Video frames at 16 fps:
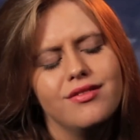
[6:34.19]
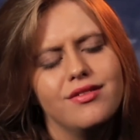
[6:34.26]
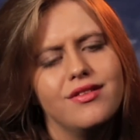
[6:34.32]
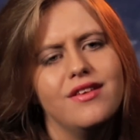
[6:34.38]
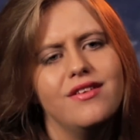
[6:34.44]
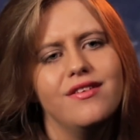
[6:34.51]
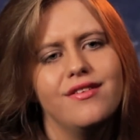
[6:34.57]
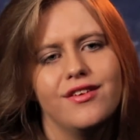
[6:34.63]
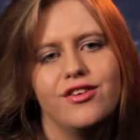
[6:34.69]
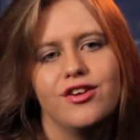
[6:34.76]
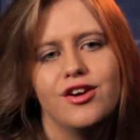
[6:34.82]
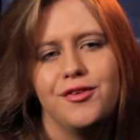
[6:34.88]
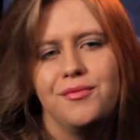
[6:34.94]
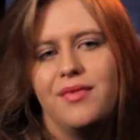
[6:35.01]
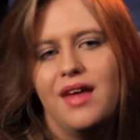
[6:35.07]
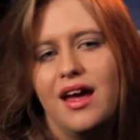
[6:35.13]
This is a
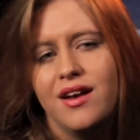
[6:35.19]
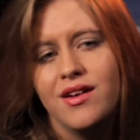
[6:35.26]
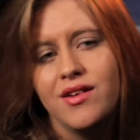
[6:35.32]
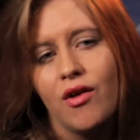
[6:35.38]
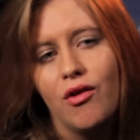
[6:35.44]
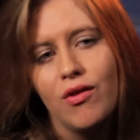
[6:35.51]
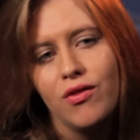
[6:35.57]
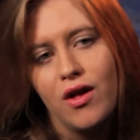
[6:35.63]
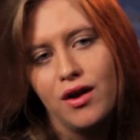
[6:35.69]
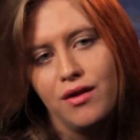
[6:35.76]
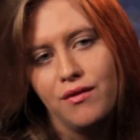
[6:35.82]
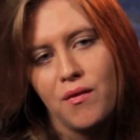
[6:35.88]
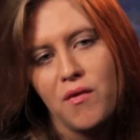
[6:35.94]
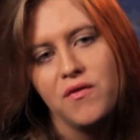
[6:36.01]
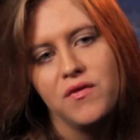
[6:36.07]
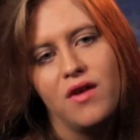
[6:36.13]
term that a lot
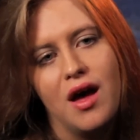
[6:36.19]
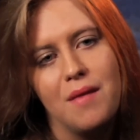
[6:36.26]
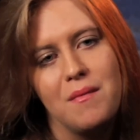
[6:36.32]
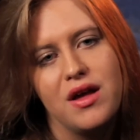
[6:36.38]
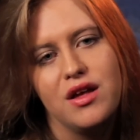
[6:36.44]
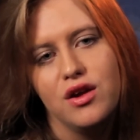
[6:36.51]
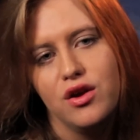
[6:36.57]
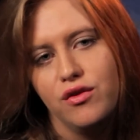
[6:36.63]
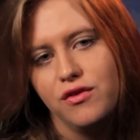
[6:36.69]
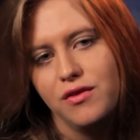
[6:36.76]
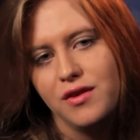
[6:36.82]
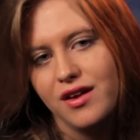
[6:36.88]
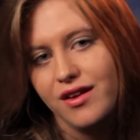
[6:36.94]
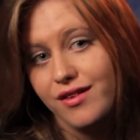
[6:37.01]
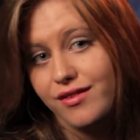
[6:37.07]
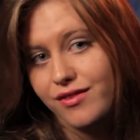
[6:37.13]
of time I use
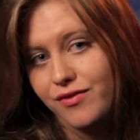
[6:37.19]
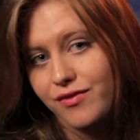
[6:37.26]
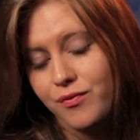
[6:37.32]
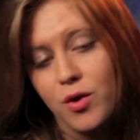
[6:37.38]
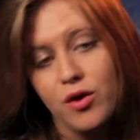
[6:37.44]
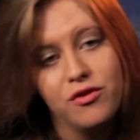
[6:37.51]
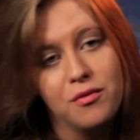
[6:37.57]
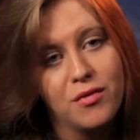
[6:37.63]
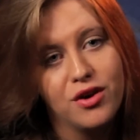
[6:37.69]
because Rosa